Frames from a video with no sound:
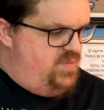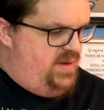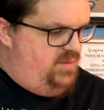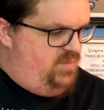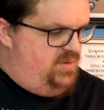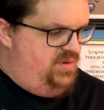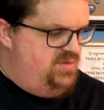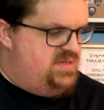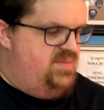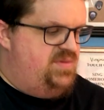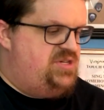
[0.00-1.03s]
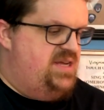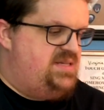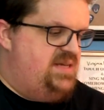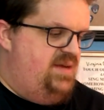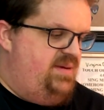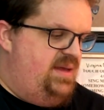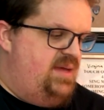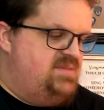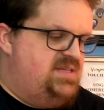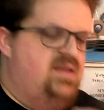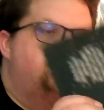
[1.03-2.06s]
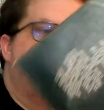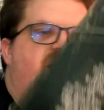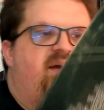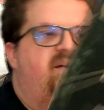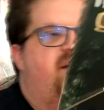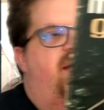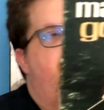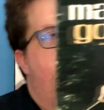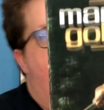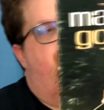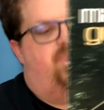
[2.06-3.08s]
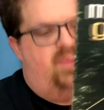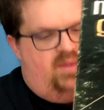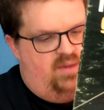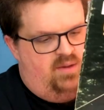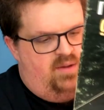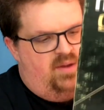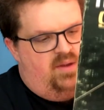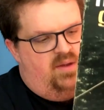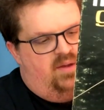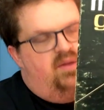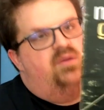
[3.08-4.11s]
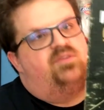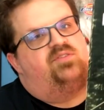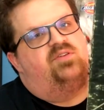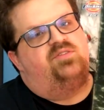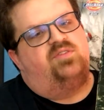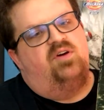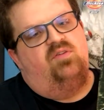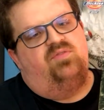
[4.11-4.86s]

Around the World, Some Enchanted Evening, Games That Lovers Play. Okay. So